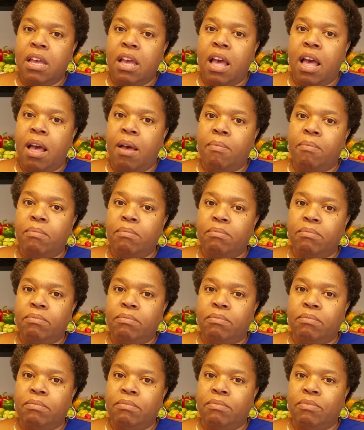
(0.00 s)

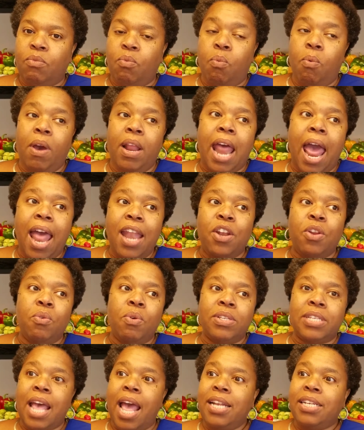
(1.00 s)
What I do
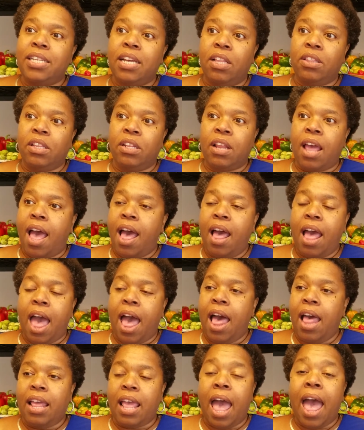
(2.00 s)
is
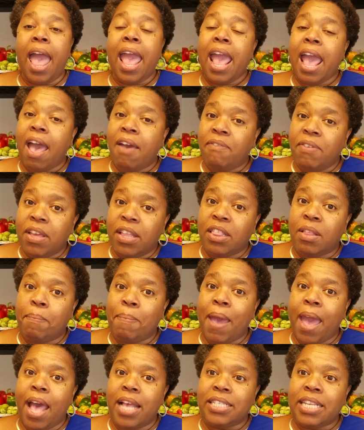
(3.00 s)
I have in the
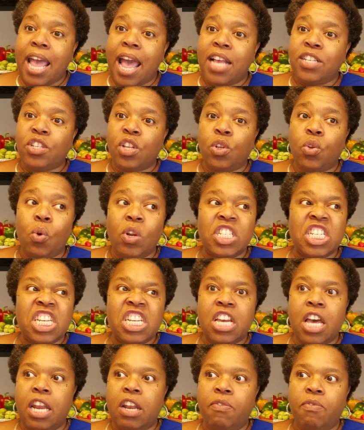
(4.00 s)
past asked the Lord to
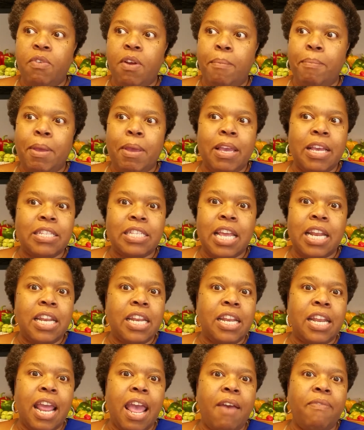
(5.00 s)
cut it from me because I
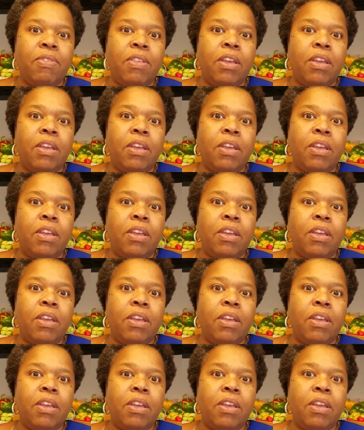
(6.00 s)
didn't have